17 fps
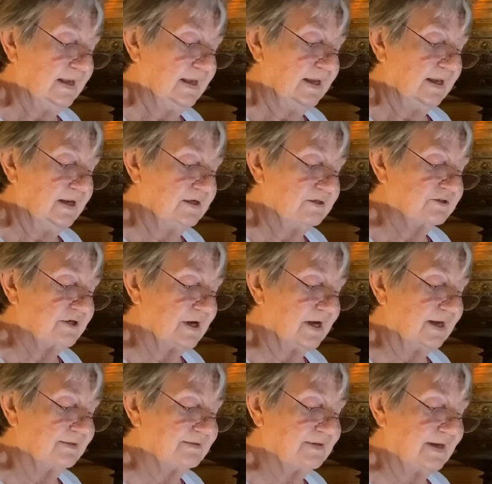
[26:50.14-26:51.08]
Each
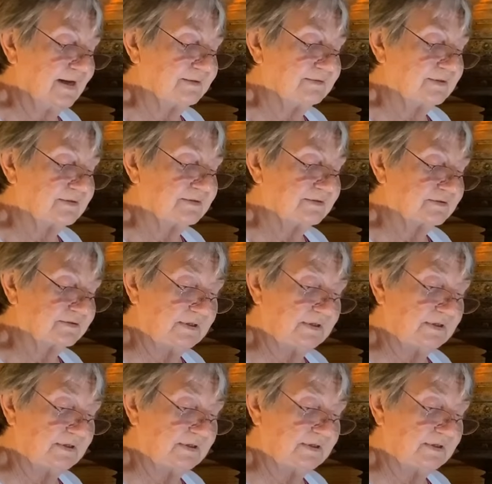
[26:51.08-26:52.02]
contact of the
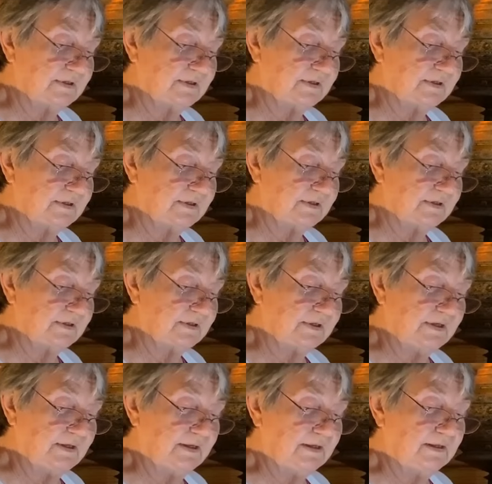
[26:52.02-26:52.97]
sense doors,
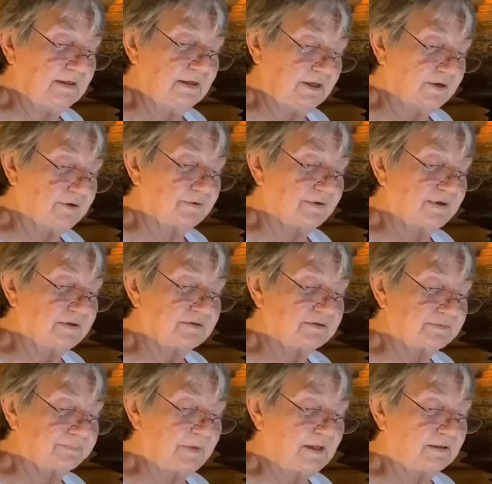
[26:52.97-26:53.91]
seeing, hearing,
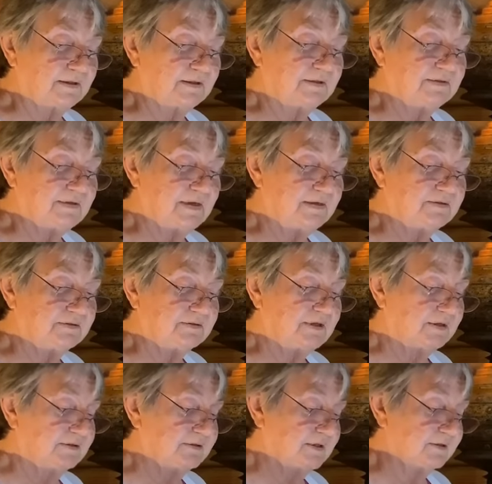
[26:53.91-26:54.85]
smelling,
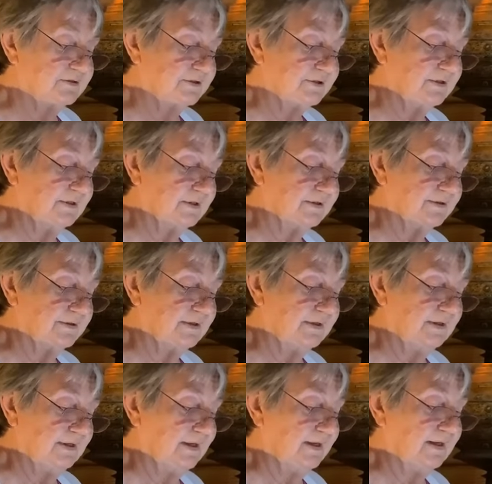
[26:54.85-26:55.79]
tasting, touching, and
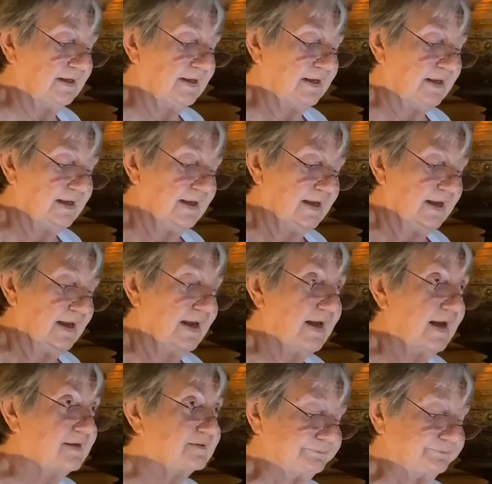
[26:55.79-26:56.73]
thinking,
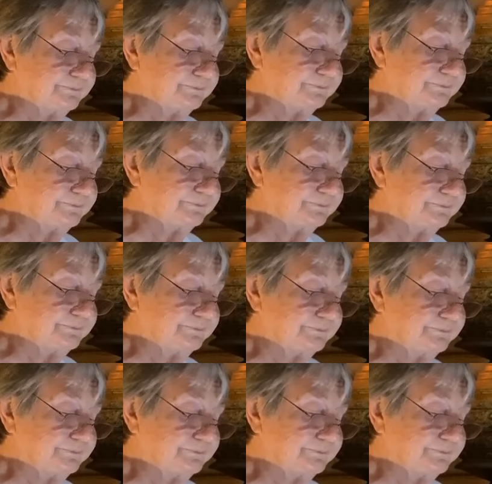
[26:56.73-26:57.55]
has a feeling.